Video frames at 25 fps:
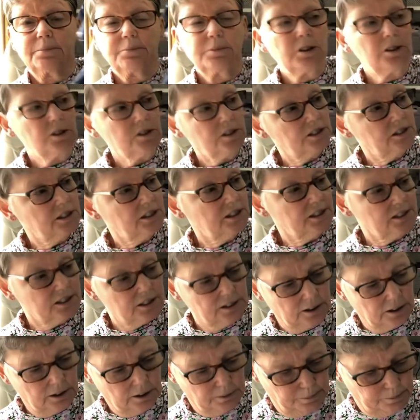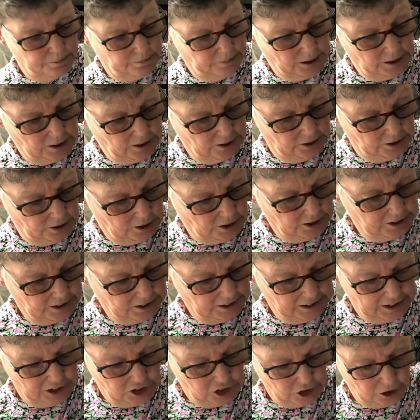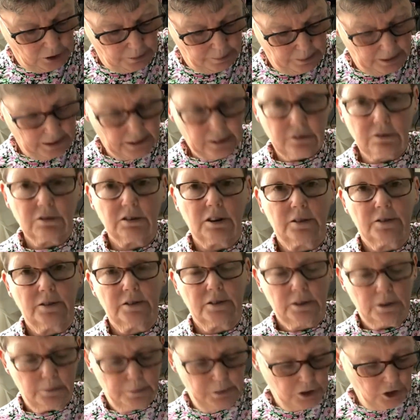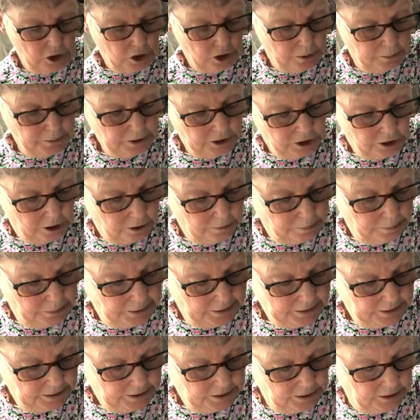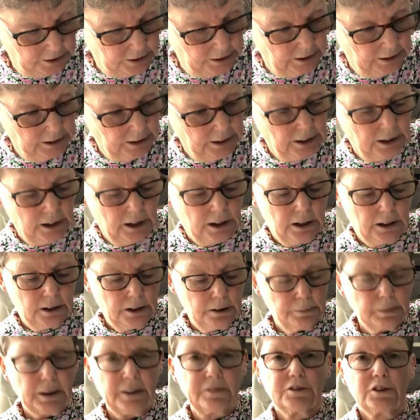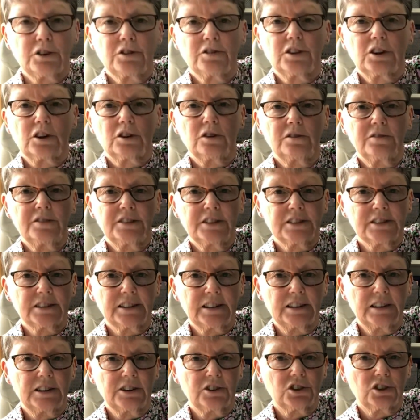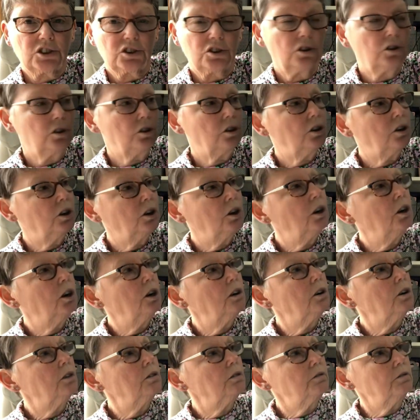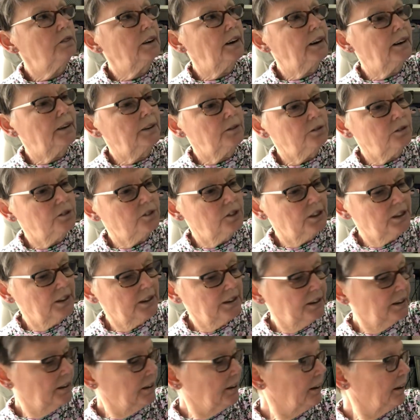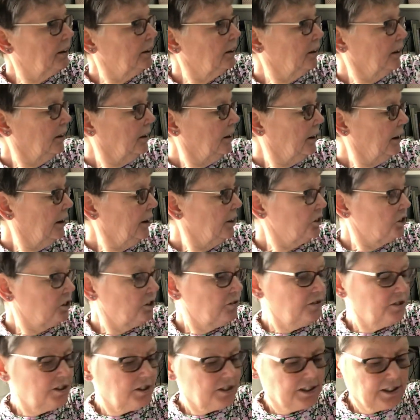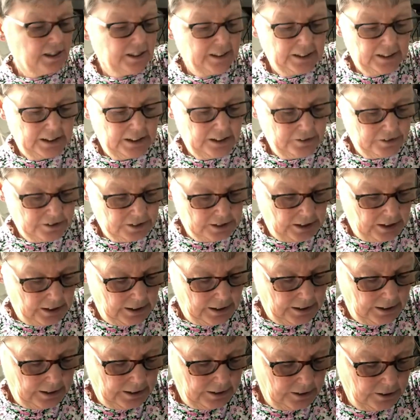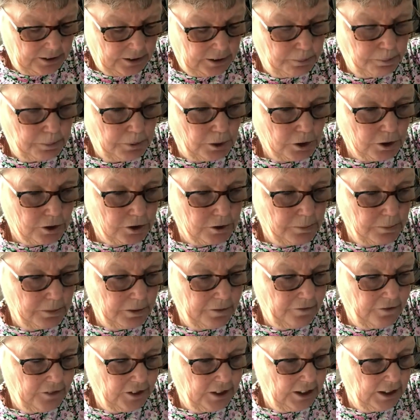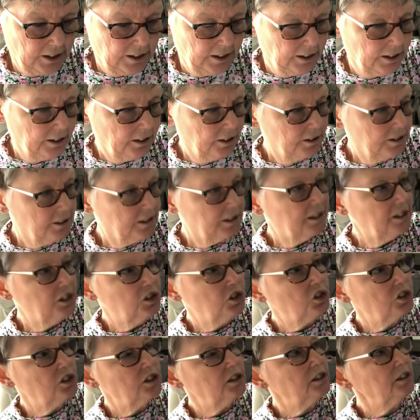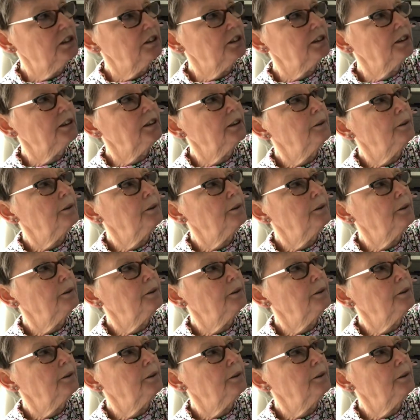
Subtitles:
because it is a t-shirt pattern rather than a pyjama top pattern. I've done the cover stitch round the edge of the sleeves and the bottom of the t-shirt.